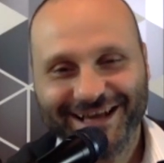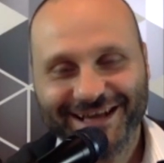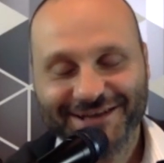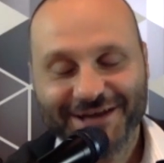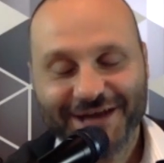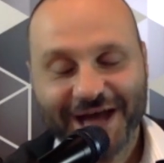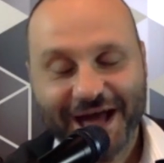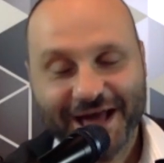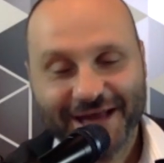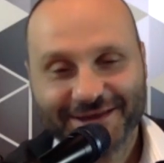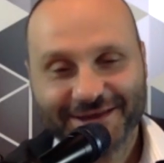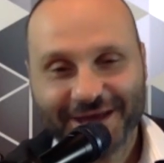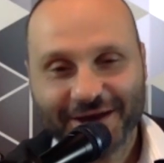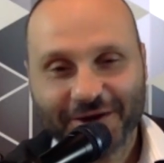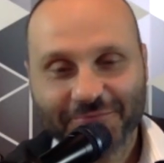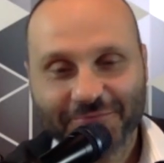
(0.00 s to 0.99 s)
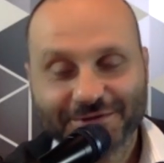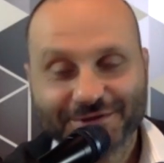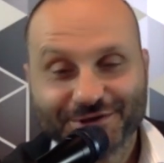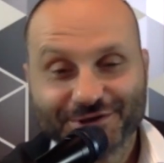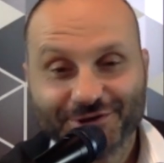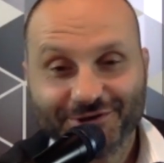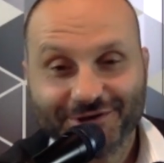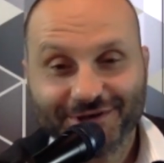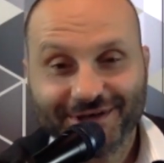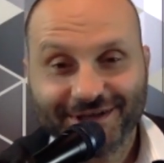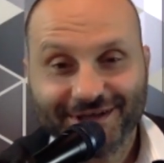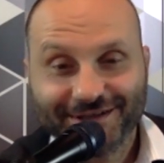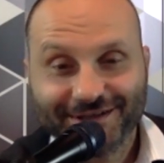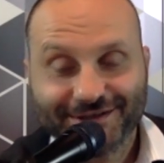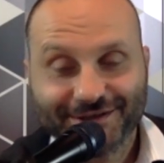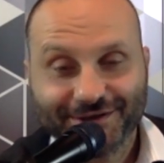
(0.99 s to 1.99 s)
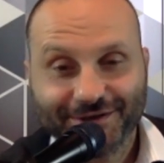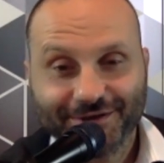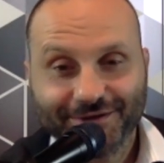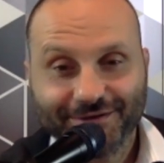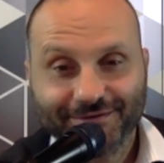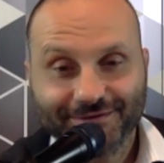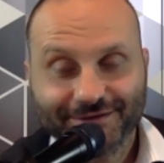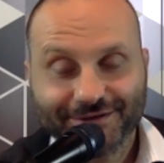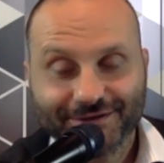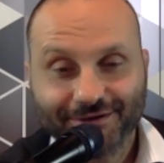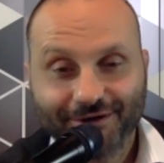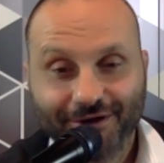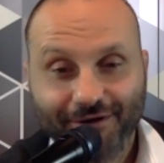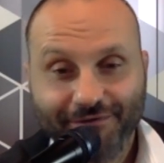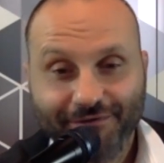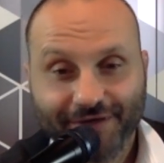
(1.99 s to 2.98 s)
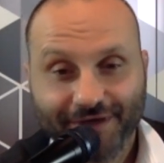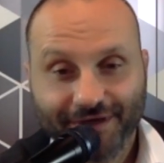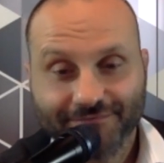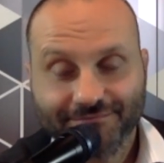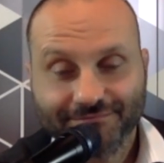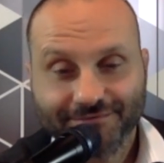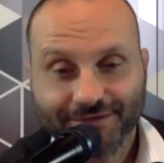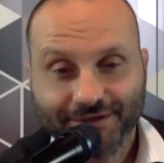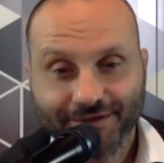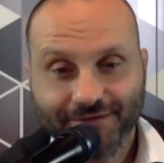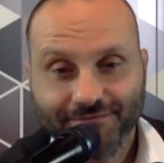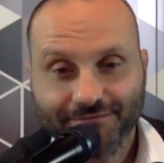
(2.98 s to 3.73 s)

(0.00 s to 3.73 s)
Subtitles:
and you had that opportunity to offer, you